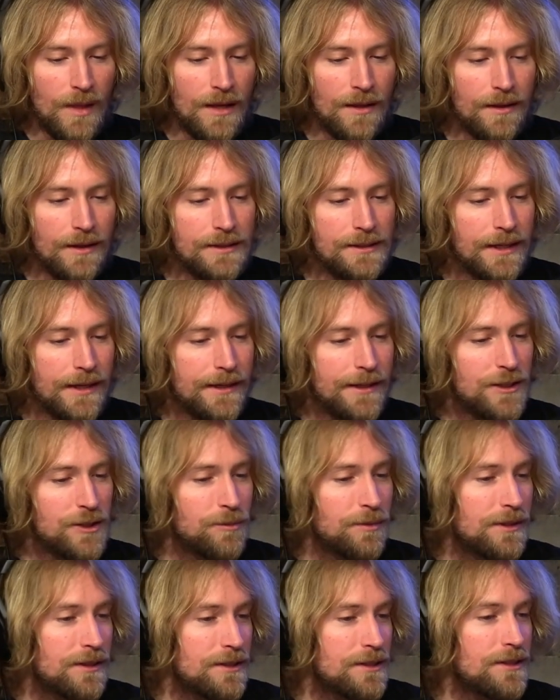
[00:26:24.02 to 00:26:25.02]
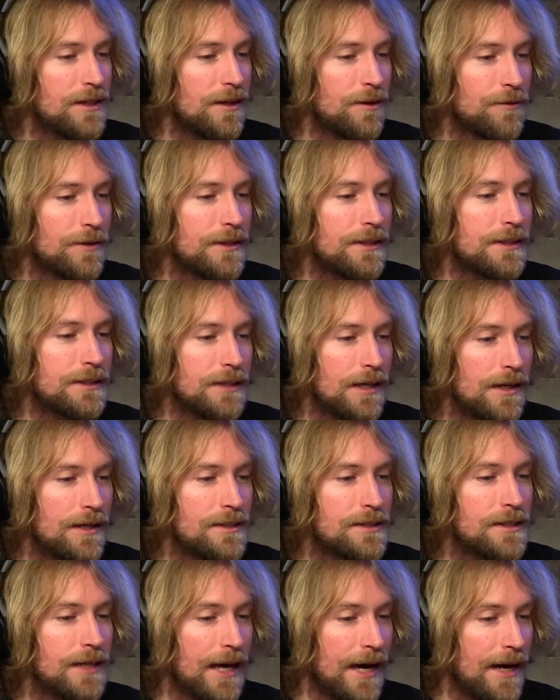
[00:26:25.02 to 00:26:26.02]
things of that nature but the sun really
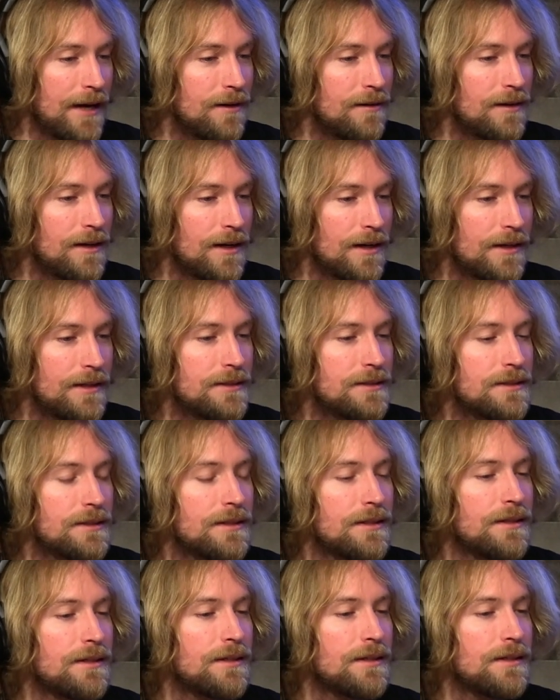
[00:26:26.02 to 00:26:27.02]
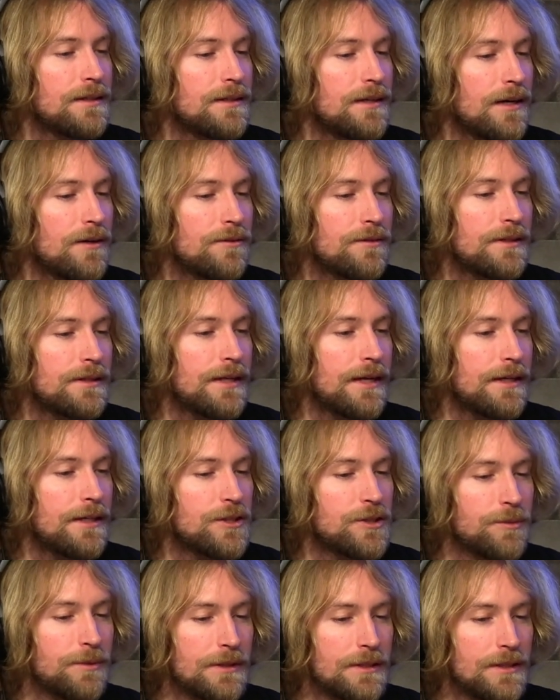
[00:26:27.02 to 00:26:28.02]
does catalyze not only in that
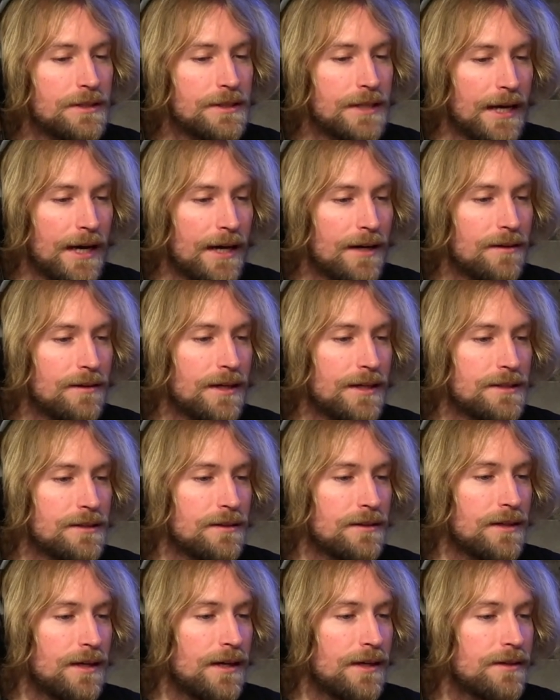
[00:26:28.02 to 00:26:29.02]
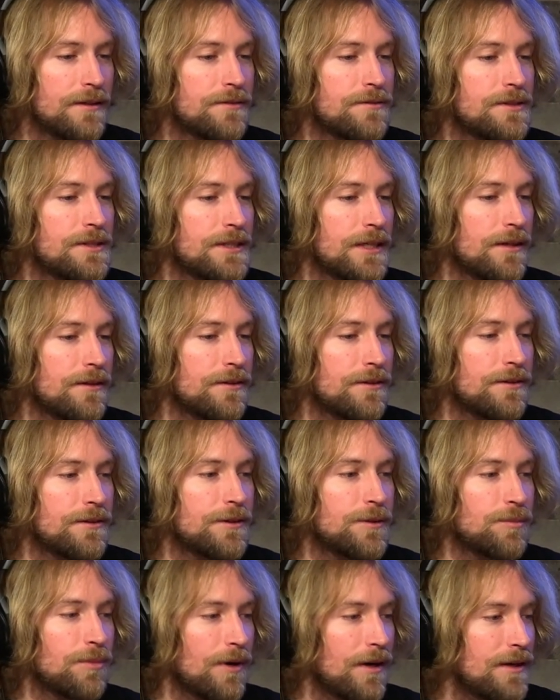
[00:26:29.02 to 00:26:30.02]
nature, but it does catalyze a lot of
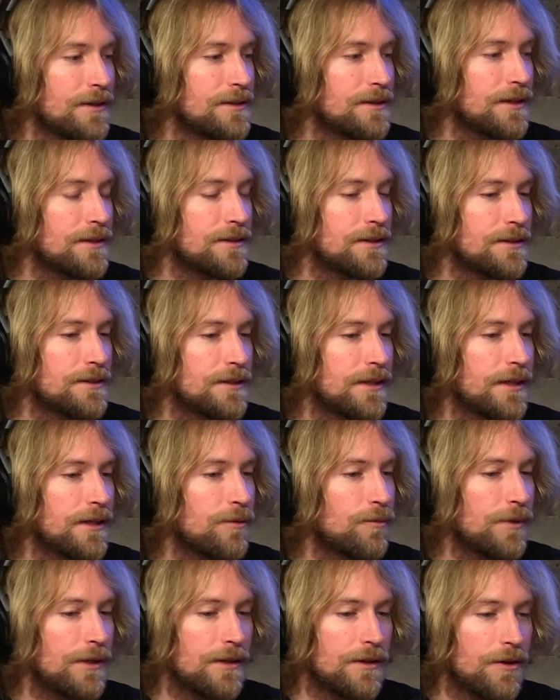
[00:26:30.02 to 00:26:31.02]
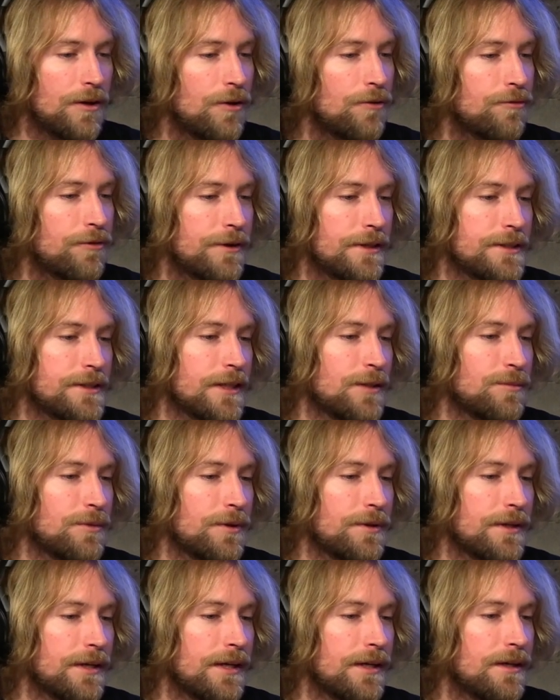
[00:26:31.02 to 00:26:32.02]
cellular processes. Yeah. Like we know, for
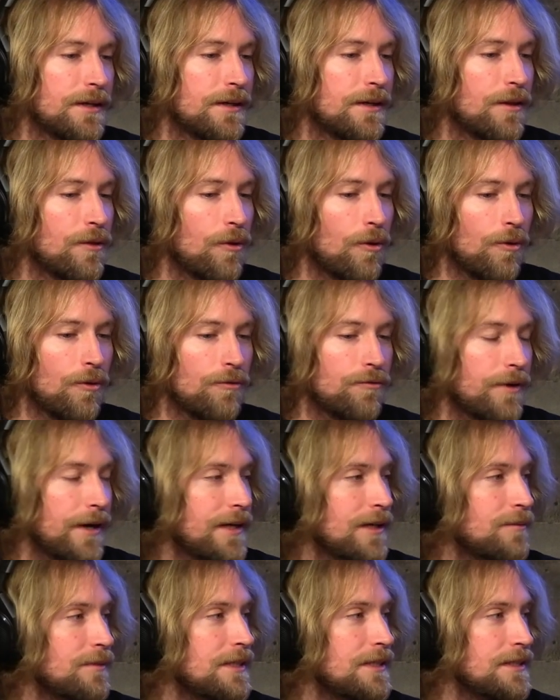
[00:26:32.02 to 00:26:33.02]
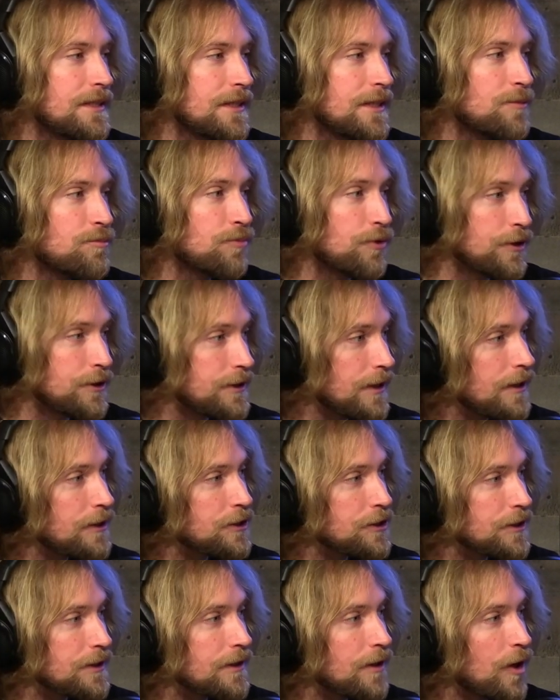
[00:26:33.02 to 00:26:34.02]
example, that the whole vitamin D
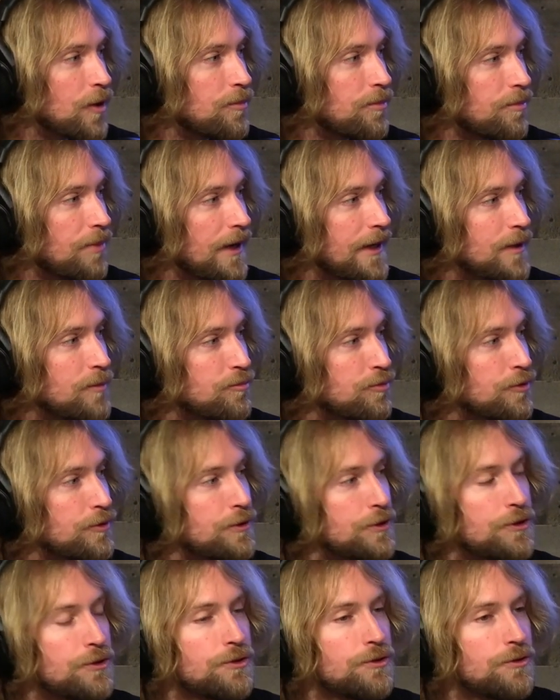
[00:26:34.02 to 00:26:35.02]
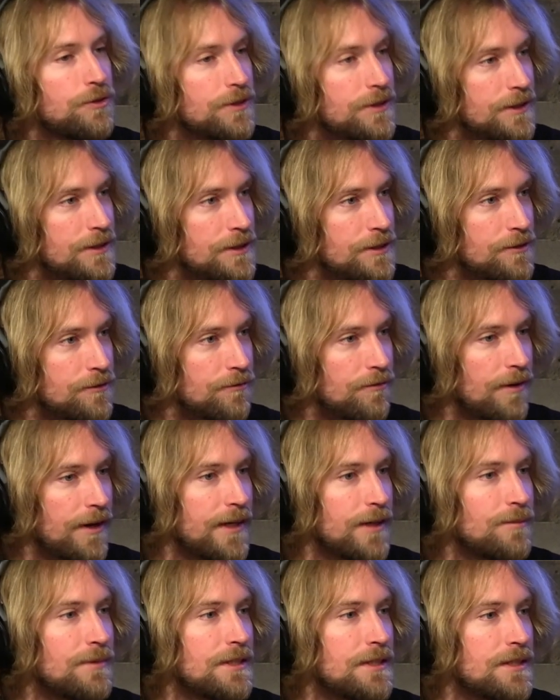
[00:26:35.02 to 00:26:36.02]
production, our body produces mm-hmm.
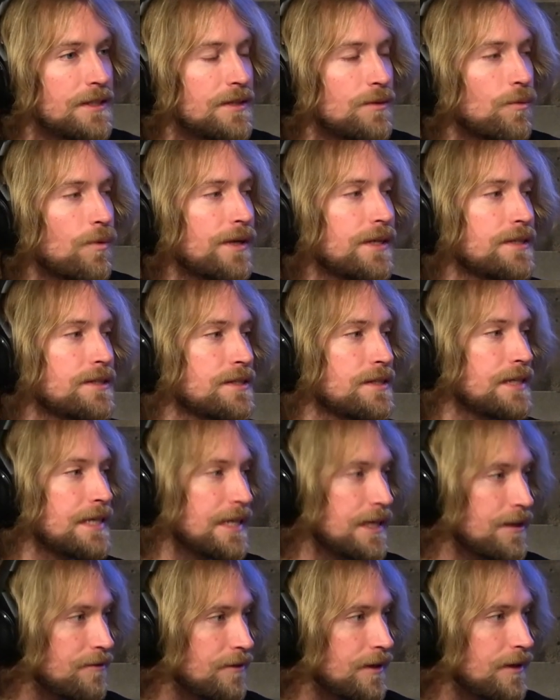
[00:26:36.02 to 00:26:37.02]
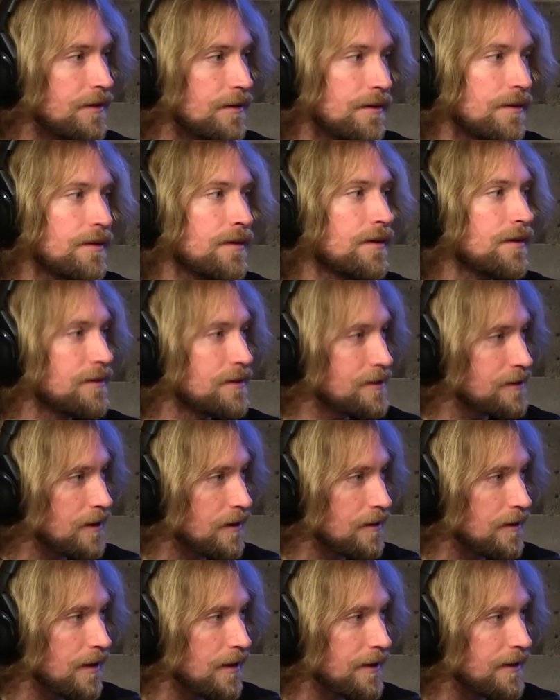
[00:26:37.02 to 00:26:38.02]
vitamin D when it's given mm.
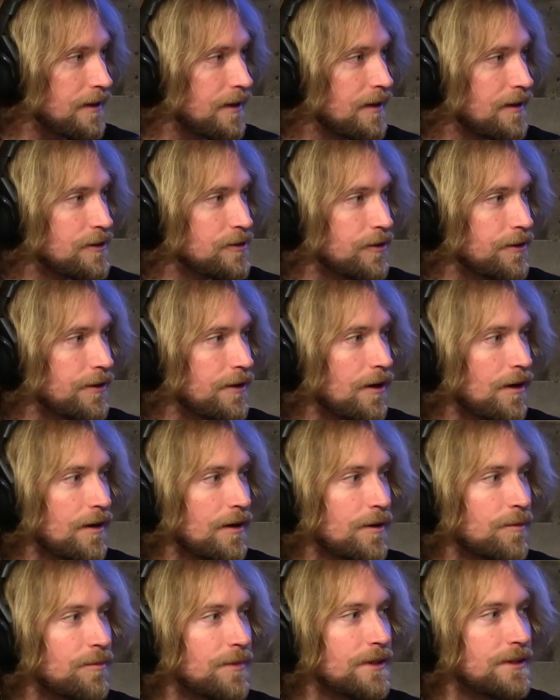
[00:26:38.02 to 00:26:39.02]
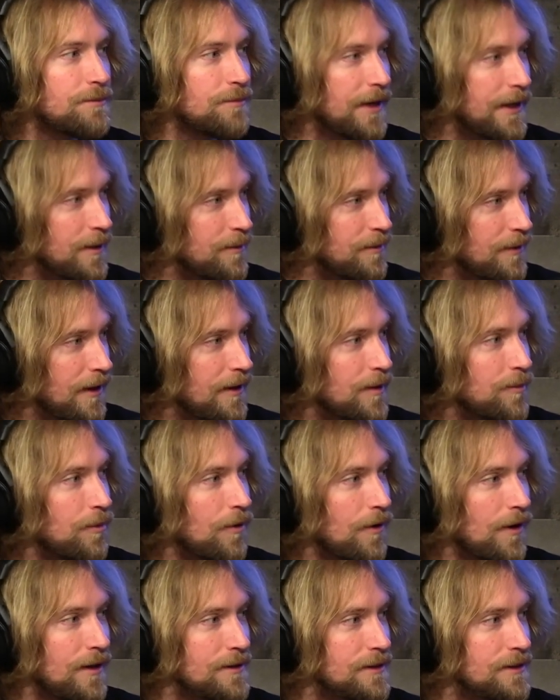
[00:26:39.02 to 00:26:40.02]
sunlight. Yeah. So there are metabolic
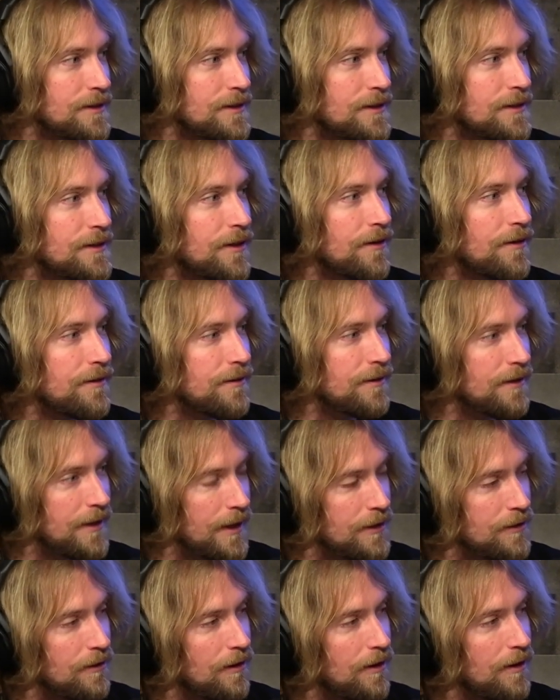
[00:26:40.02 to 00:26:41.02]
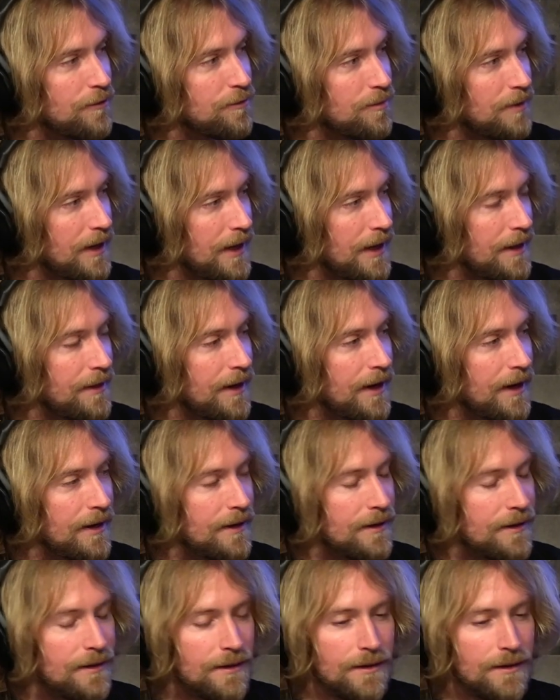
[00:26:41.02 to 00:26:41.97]
processes that are kicked off by that.